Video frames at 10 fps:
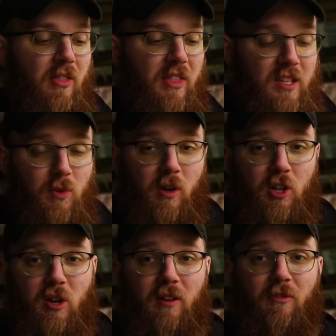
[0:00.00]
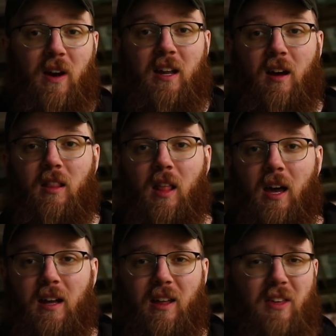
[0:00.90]
This one you can find
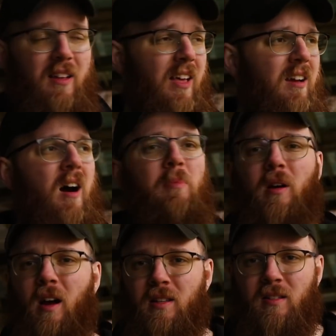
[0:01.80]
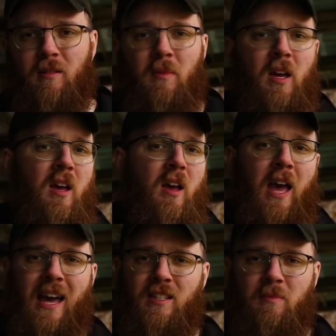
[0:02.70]
online. I think like Copper Custom
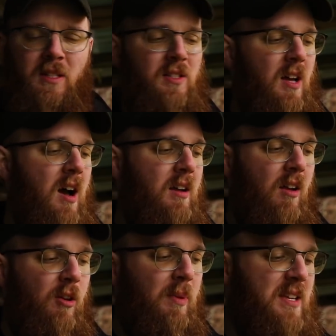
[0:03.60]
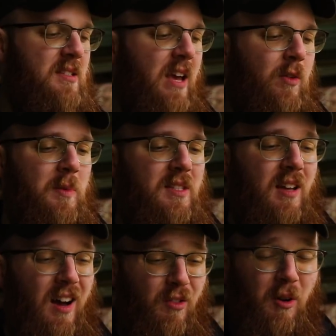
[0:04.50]
has them in stock, and other places have them in
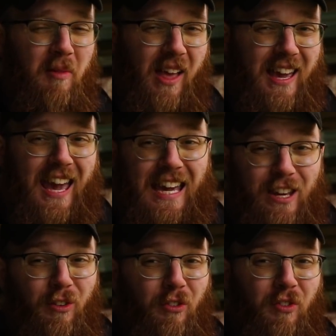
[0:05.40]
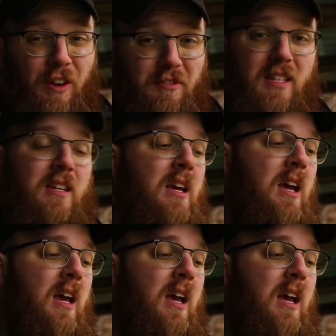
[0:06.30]
stock for like $850.